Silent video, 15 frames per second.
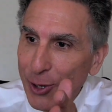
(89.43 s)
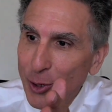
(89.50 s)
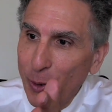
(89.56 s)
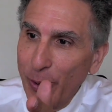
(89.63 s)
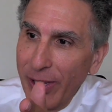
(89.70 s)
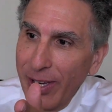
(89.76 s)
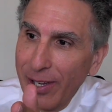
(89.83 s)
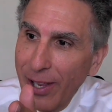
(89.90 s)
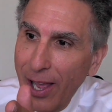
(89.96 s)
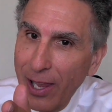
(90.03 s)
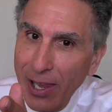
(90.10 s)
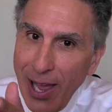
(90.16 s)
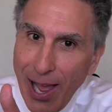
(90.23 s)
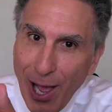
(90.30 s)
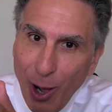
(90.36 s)
do we
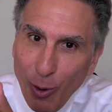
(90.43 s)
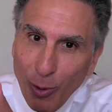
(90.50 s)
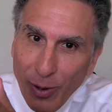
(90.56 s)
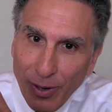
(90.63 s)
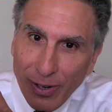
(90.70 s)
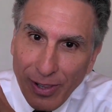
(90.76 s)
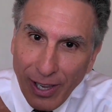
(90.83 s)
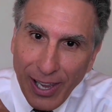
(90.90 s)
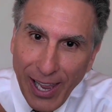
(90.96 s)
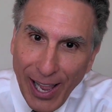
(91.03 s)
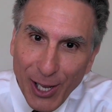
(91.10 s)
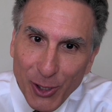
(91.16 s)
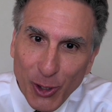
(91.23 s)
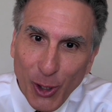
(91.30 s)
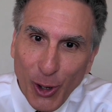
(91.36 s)
allow the
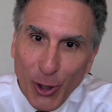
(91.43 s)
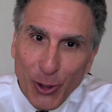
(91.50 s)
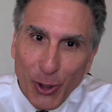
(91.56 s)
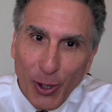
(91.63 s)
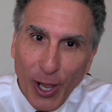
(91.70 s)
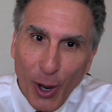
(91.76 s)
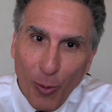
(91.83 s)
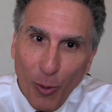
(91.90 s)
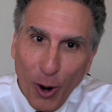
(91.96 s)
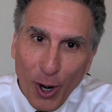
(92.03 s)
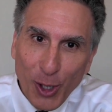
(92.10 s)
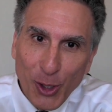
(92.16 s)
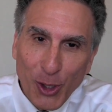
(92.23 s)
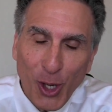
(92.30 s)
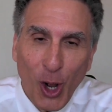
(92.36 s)
cancer to get
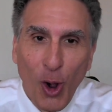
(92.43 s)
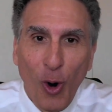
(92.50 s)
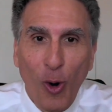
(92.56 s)
worse,